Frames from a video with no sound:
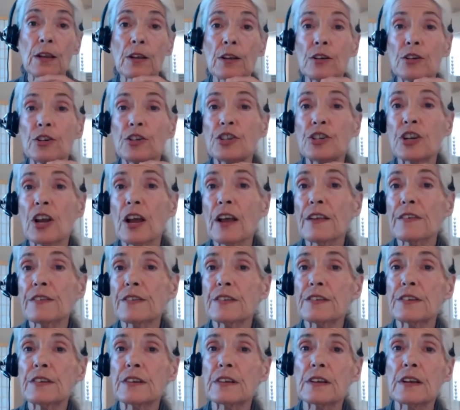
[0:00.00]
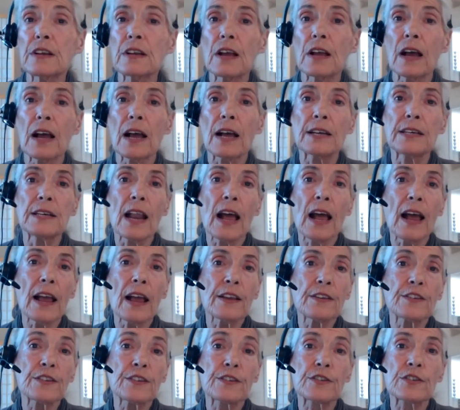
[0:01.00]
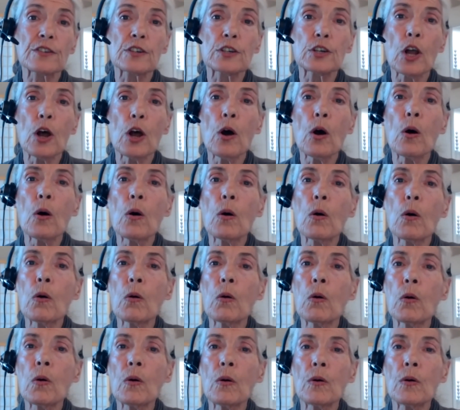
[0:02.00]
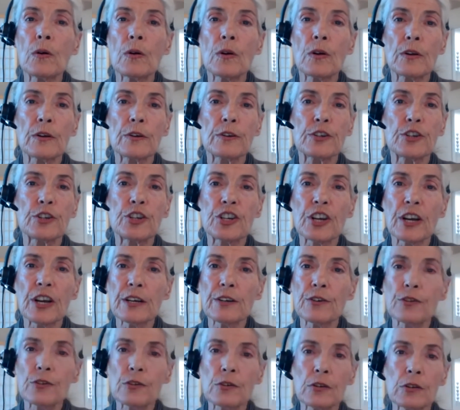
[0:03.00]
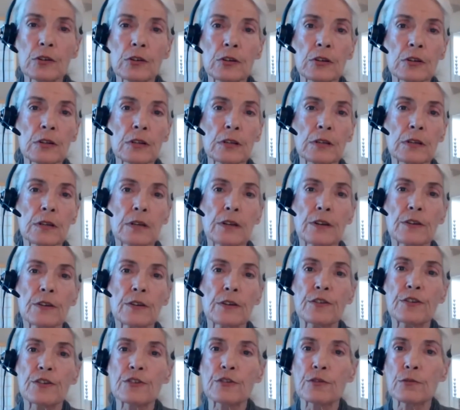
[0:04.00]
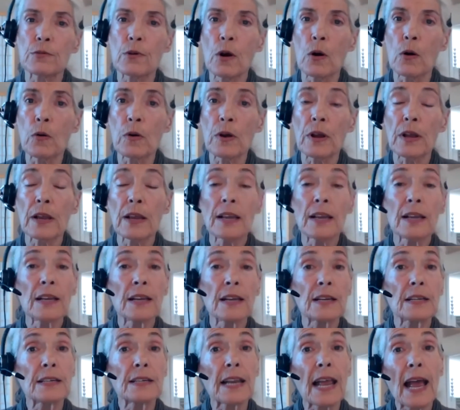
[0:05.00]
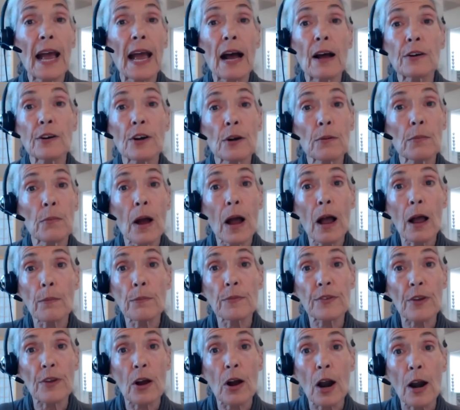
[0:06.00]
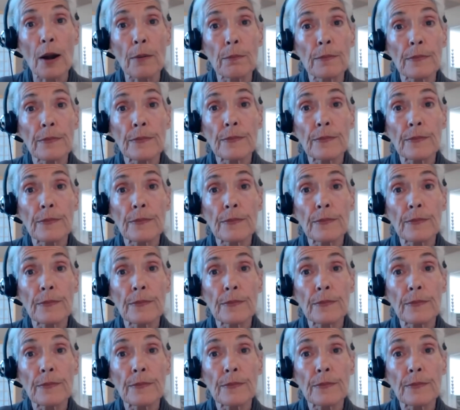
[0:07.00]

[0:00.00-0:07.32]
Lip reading: Just a nice, slow, gentle stroke down her mom's arm.